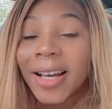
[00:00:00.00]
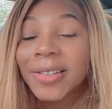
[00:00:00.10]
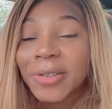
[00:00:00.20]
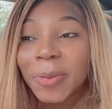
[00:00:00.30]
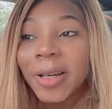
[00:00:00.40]

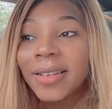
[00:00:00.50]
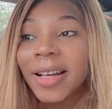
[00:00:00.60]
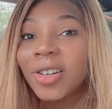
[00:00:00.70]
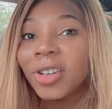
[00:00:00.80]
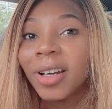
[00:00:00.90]
so pay
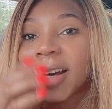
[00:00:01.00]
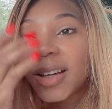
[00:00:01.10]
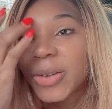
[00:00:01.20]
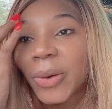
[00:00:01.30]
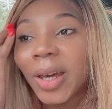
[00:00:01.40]
attention,
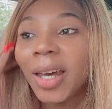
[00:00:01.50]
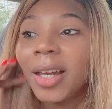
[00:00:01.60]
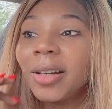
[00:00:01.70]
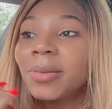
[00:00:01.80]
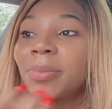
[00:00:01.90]
guys,
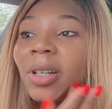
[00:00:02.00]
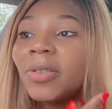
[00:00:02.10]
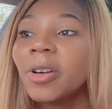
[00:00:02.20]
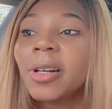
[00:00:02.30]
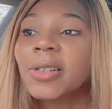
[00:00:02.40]
okay? Be
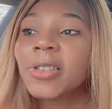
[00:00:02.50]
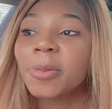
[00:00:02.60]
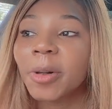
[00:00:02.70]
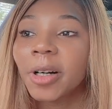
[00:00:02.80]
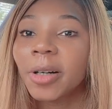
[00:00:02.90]
very
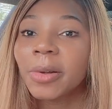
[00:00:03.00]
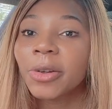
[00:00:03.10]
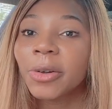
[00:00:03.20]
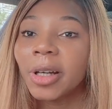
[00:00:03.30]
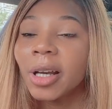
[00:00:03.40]
smart
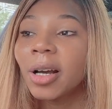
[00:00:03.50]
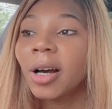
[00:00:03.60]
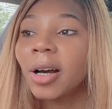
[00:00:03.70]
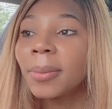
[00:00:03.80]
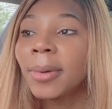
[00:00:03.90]
with your
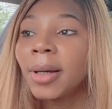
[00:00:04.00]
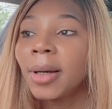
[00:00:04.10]
income.